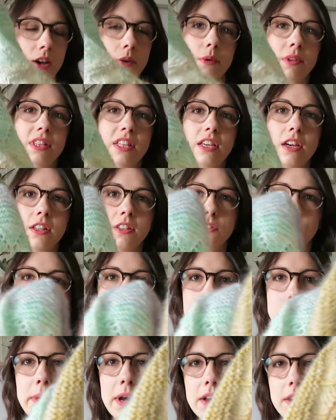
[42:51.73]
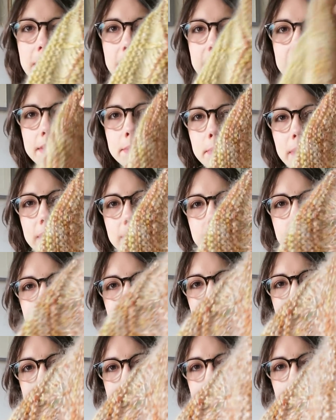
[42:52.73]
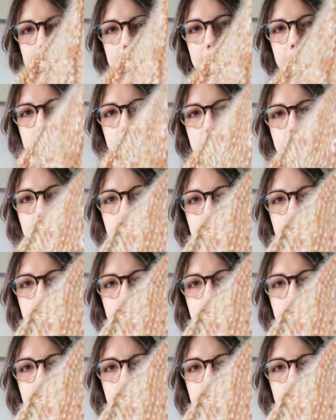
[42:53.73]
Oh, and the yarns are all sparkly as well. Did I say that?